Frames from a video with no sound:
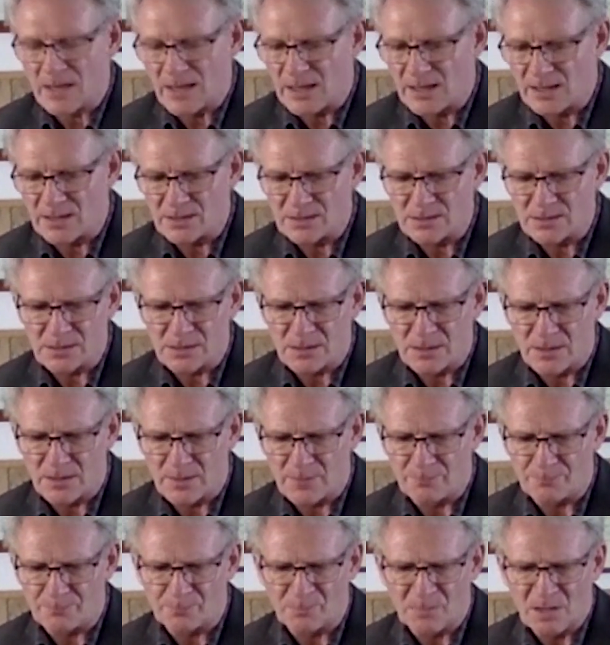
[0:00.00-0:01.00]
And
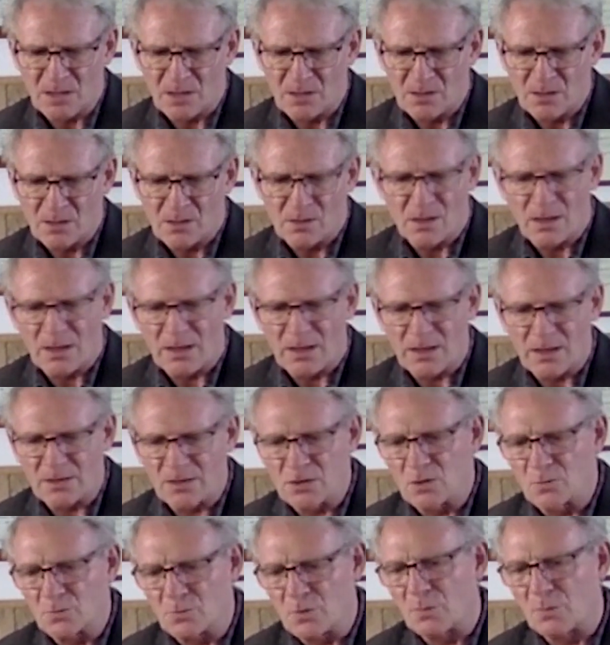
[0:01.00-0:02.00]
I had
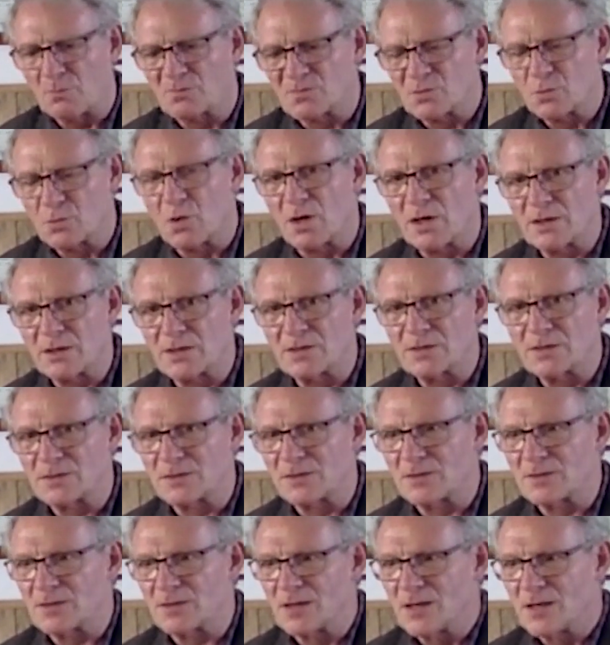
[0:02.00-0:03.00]
two problems. One is
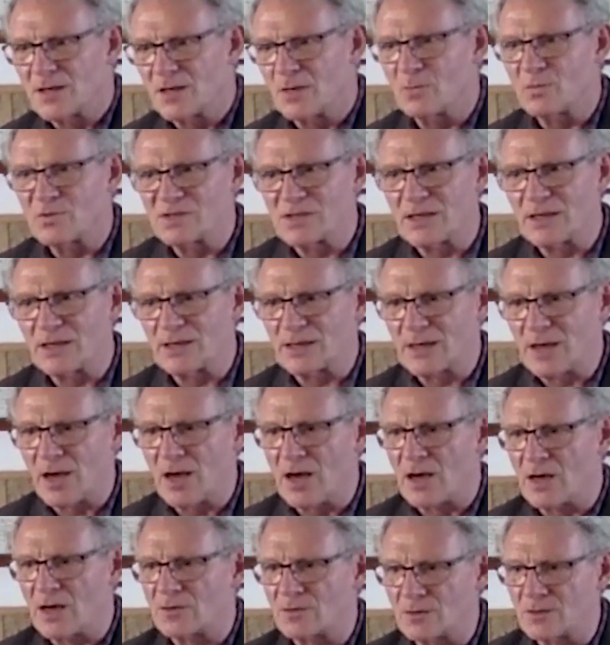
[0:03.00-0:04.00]
that it was getting
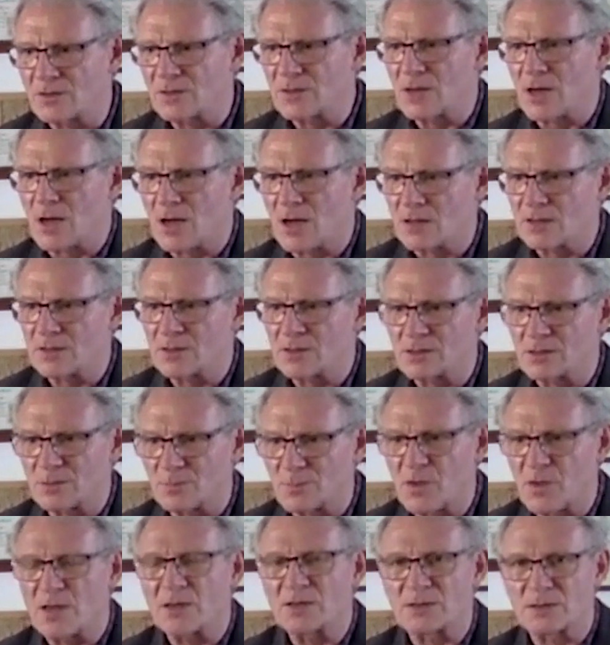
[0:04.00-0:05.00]
harder and harder to
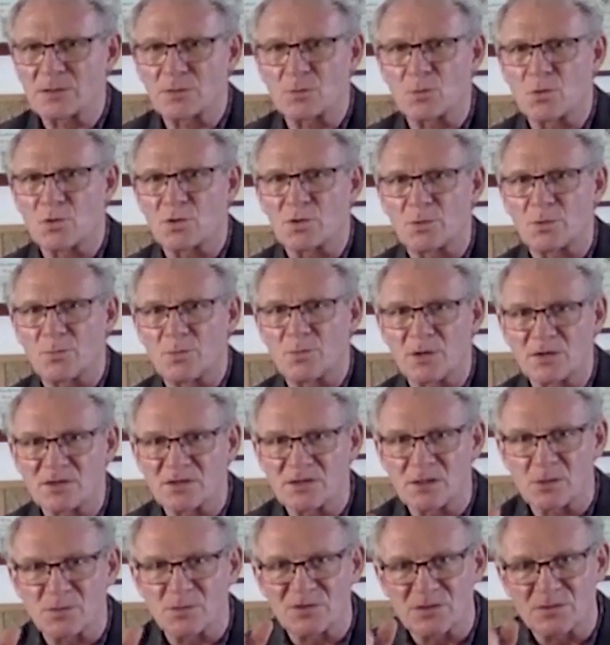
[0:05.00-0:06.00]
pass the water because
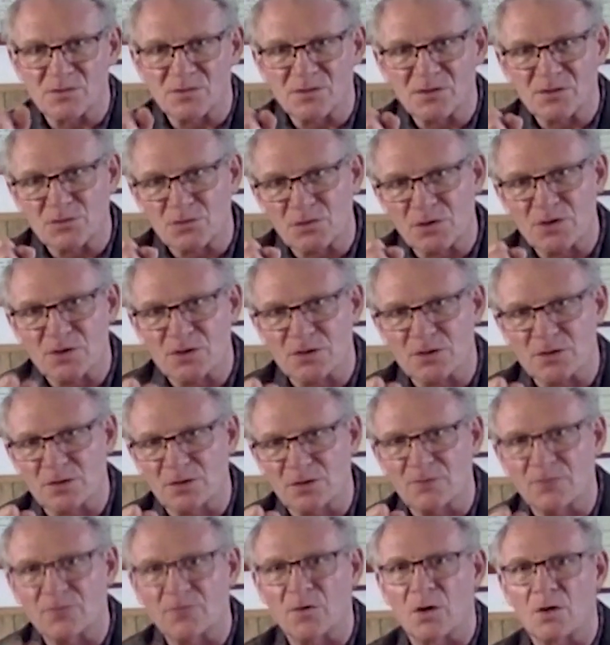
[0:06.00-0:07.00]
there was a restriction of
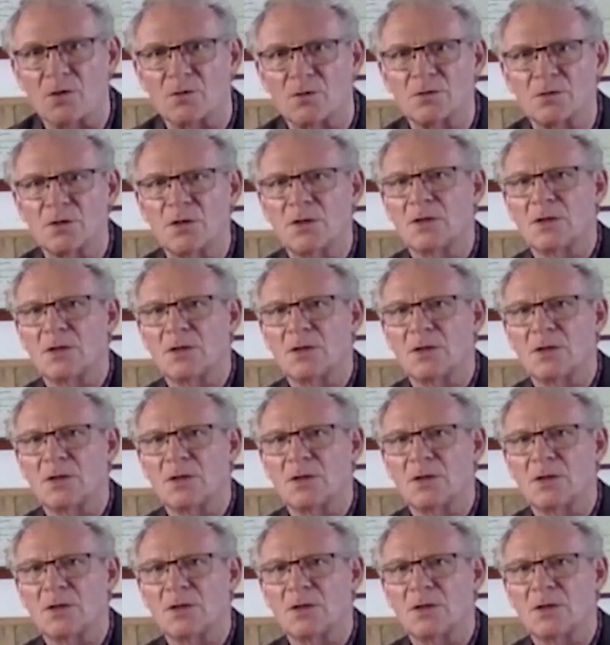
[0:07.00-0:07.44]
the flow.